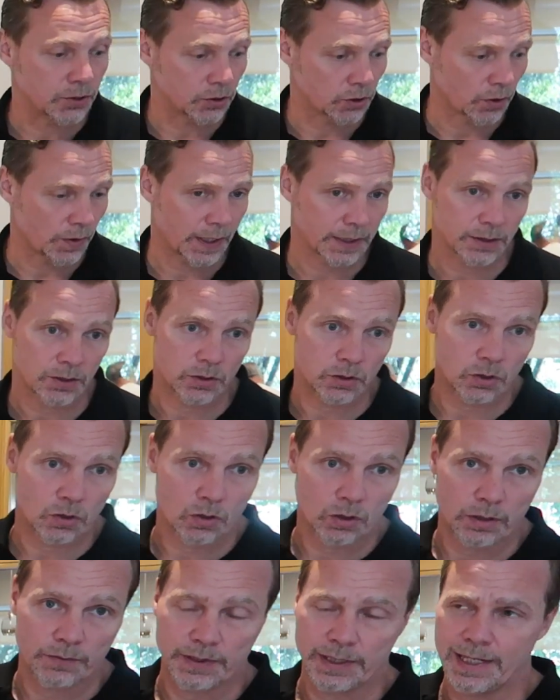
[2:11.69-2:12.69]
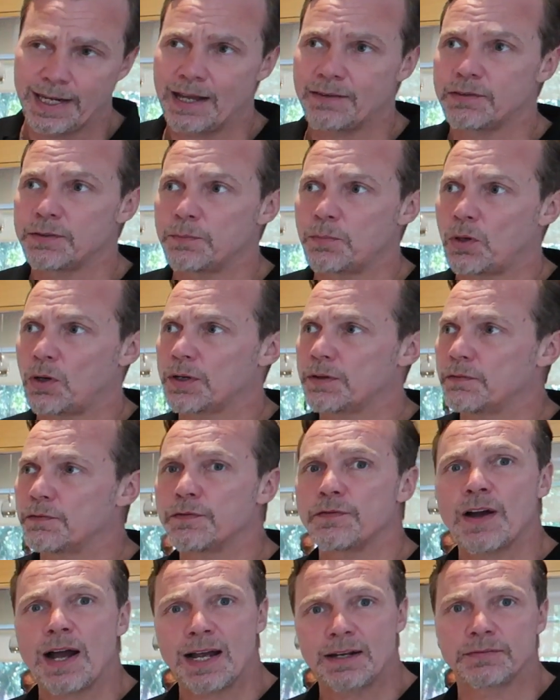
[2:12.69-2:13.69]
so that's a total of
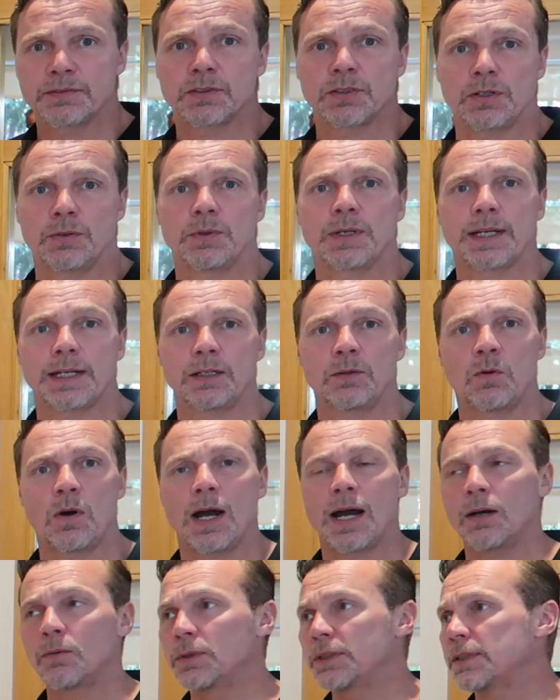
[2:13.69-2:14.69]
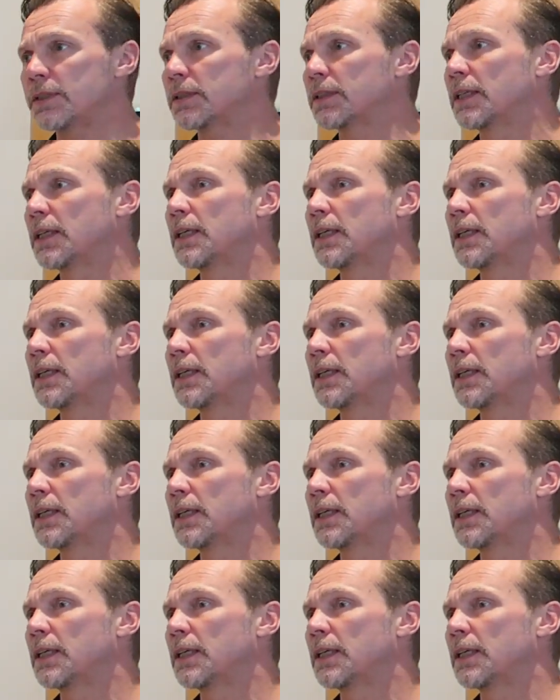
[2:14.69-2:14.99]
11.52 kilowatt hours,